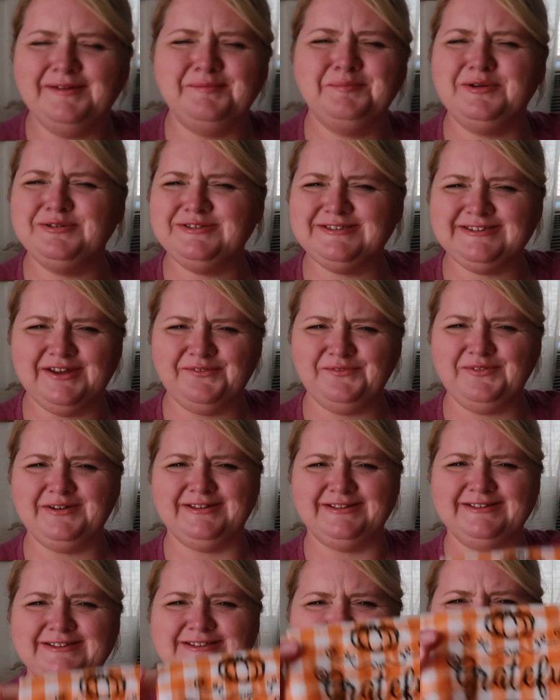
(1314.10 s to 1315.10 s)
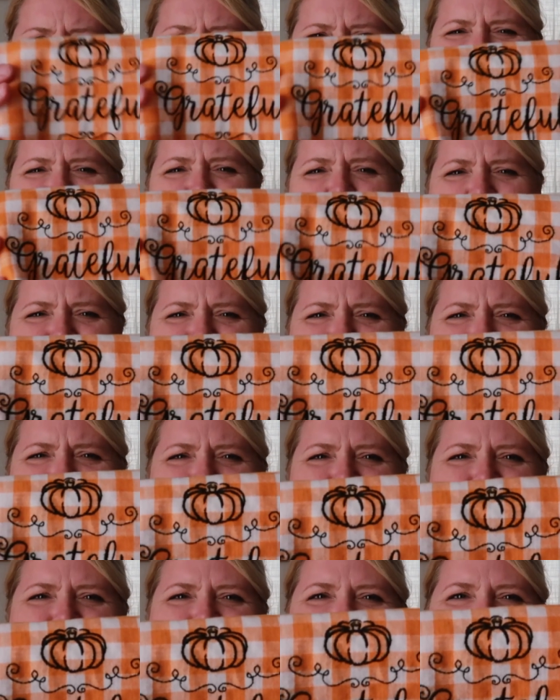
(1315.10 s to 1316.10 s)
It most definitely says
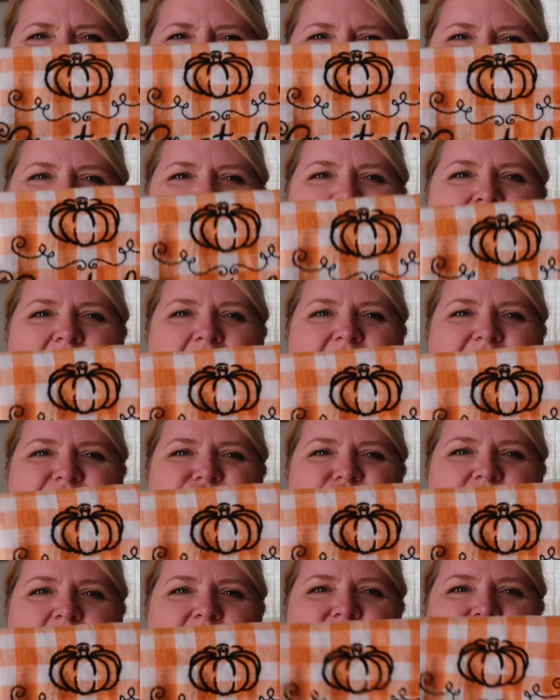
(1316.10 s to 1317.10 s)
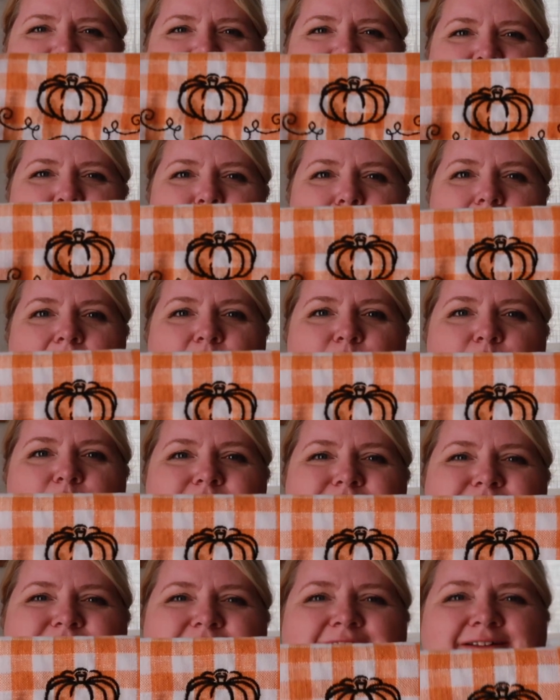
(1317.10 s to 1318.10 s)
grateful. I was trying to read it
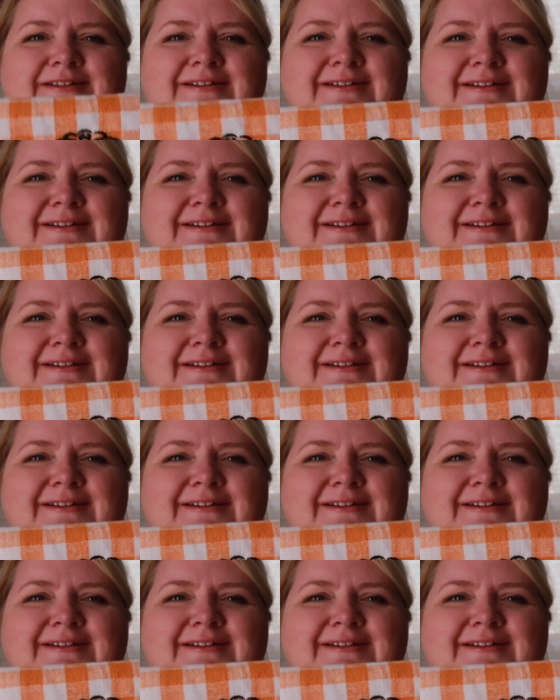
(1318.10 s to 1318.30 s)
backwards.